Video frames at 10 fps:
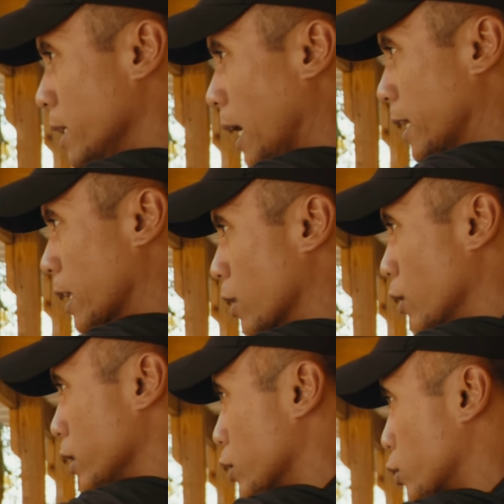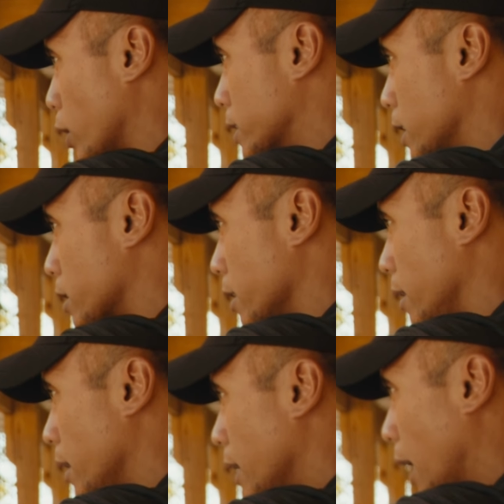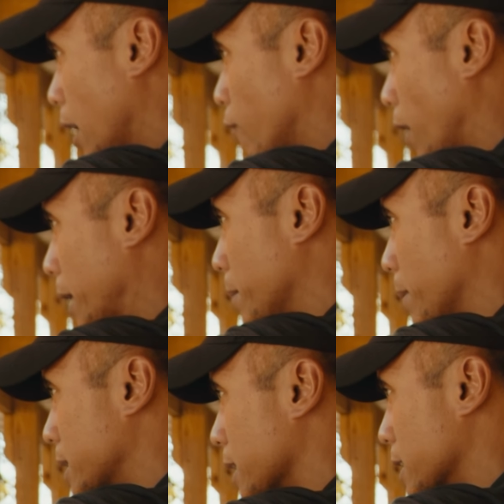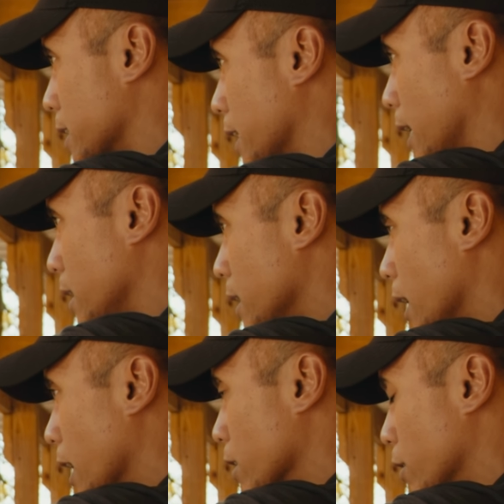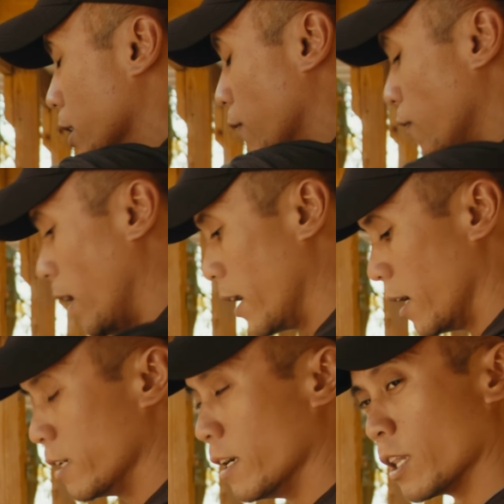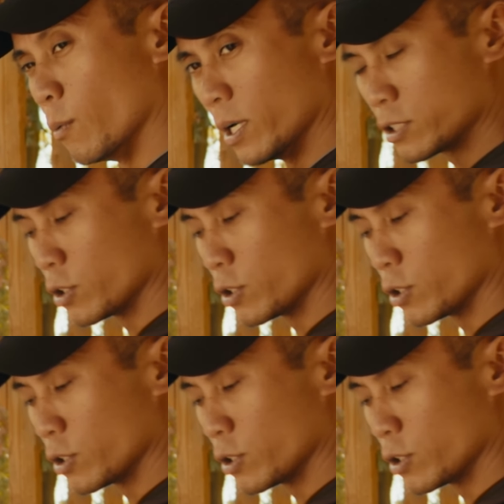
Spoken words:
and then learning to transition, and then finding my sights again and learning to fire another one.